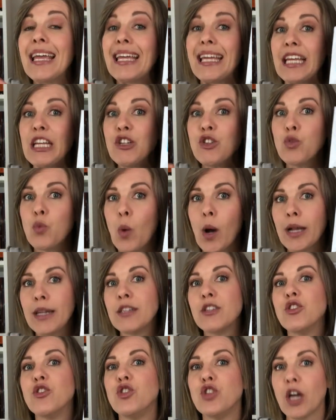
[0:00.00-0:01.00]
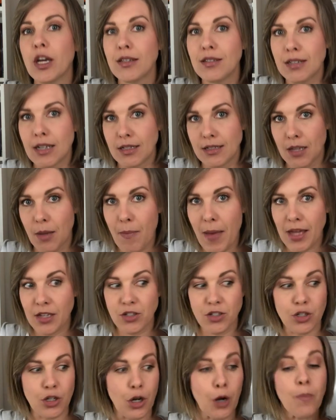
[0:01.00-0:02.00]
each one is just a
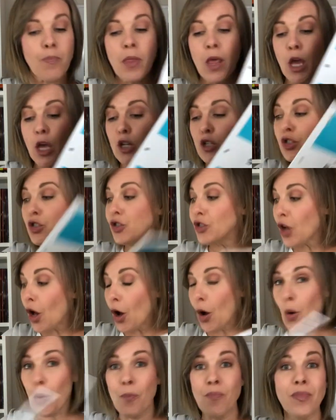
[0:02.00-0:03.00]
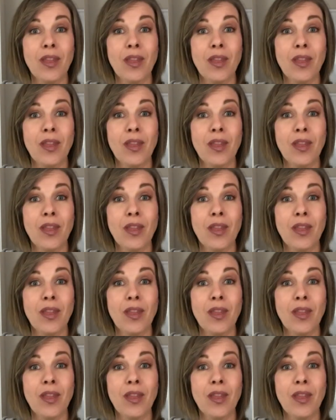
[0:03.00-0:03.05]
semester. So